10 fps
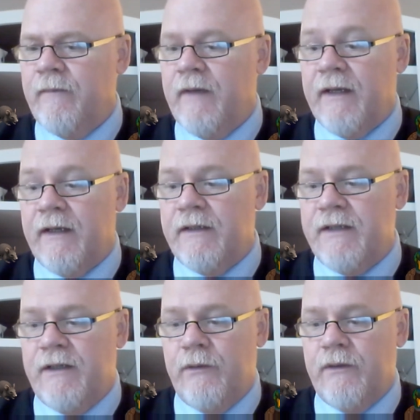it
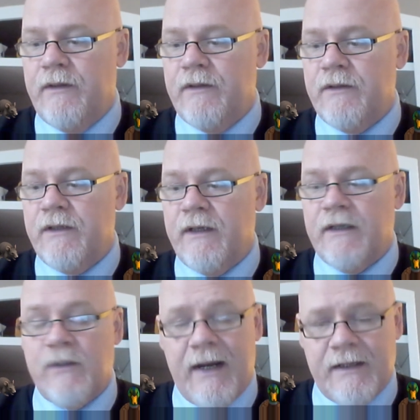continued, turning
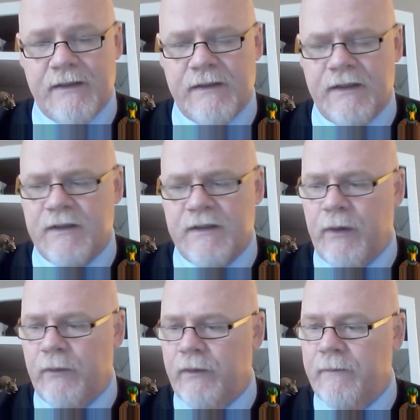to Alice as it spoke.